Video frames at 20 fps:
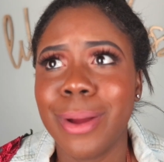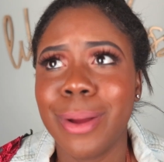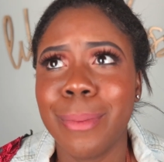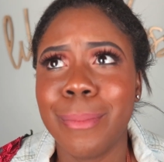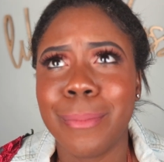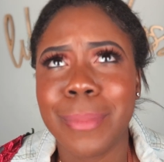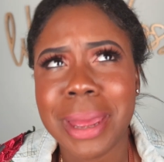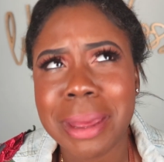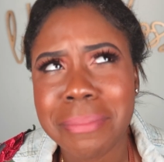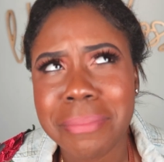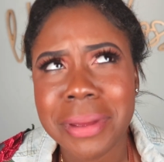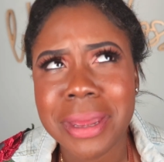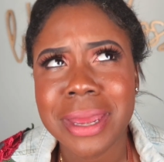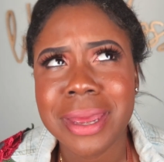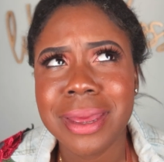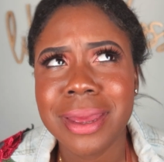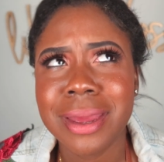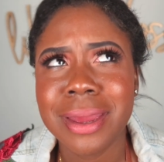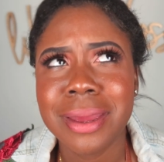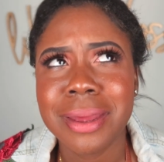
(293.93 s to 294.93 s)

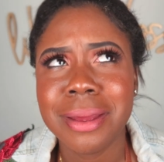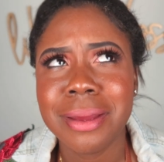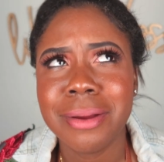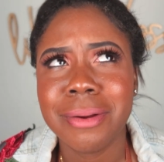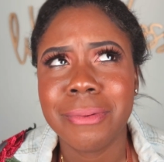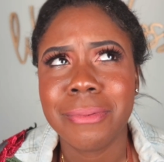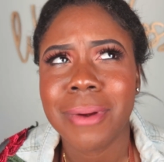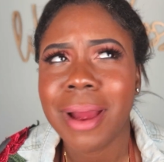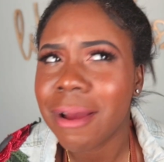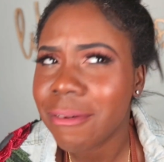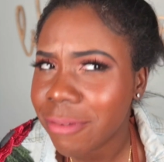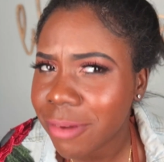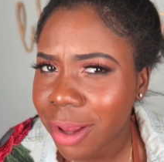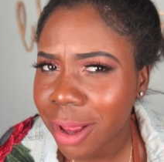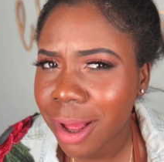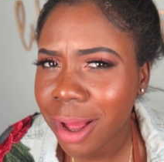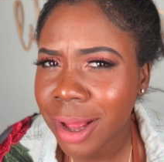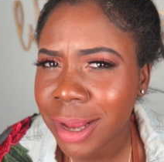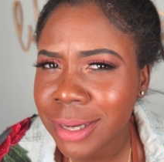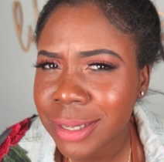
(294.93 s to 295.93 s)
maybe
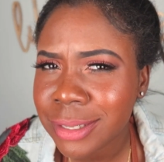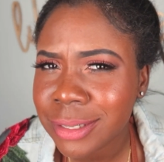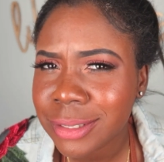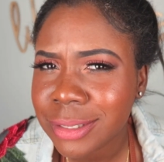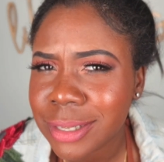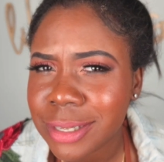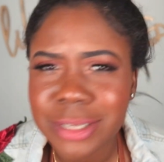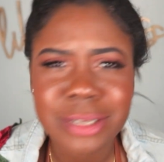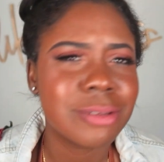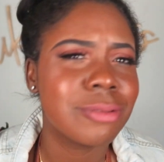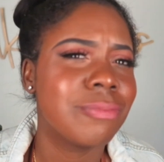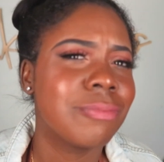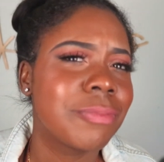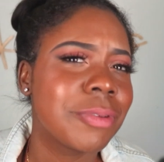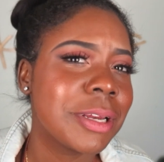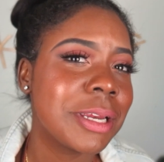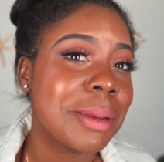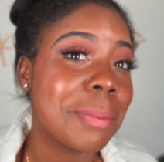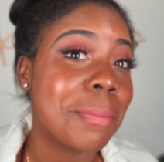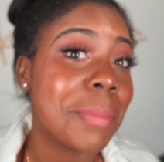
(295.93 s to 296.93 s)
Revlon doesn't
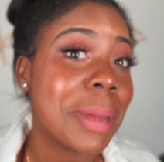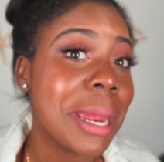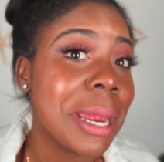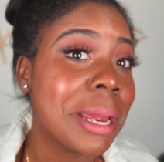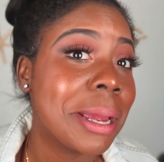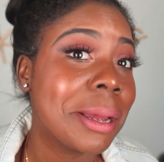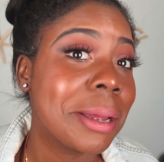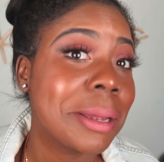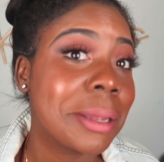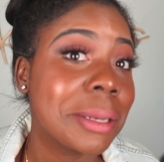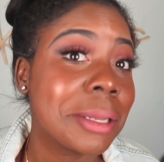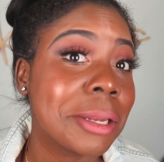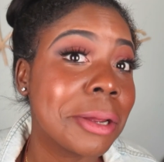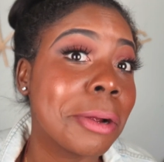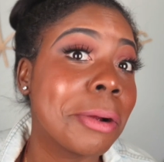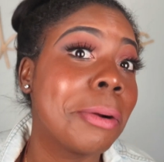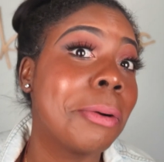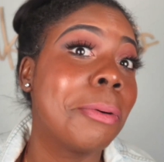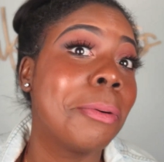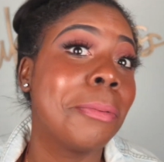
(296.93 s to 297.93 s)
really make their
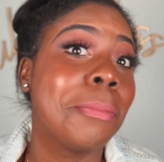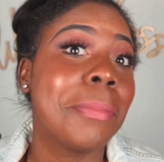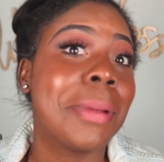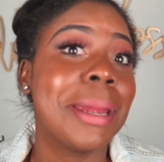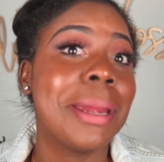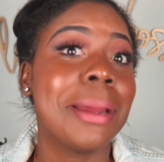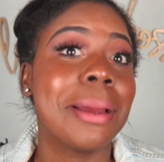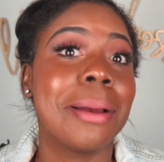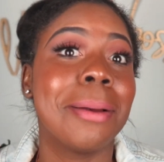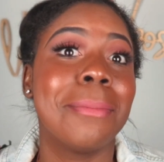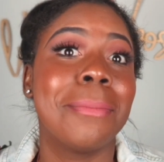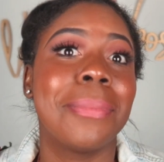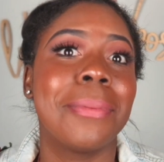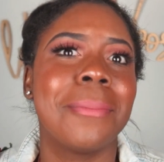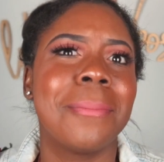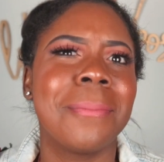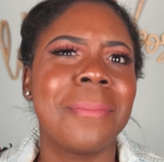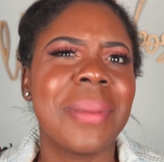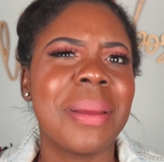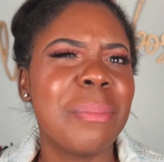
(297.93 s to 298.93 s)
own makeup.
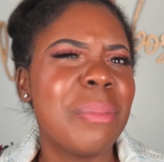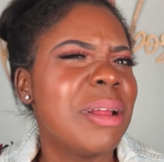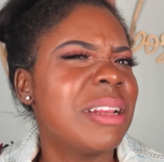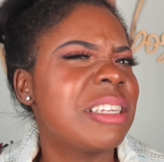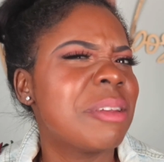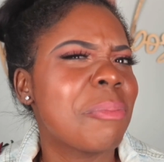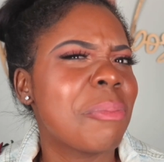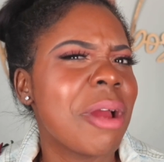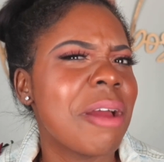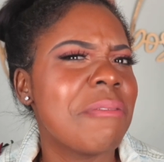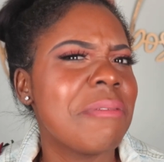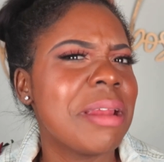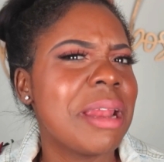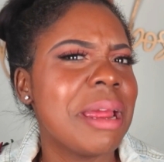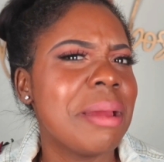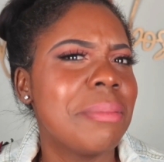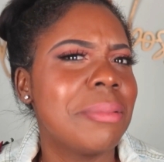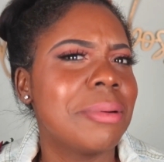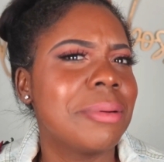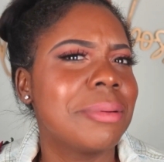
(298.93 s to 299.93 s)
Maybe it's a private
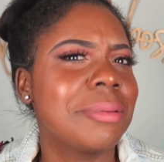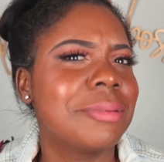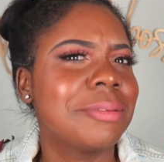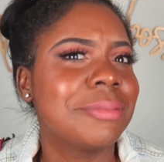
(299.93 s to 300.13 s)
label.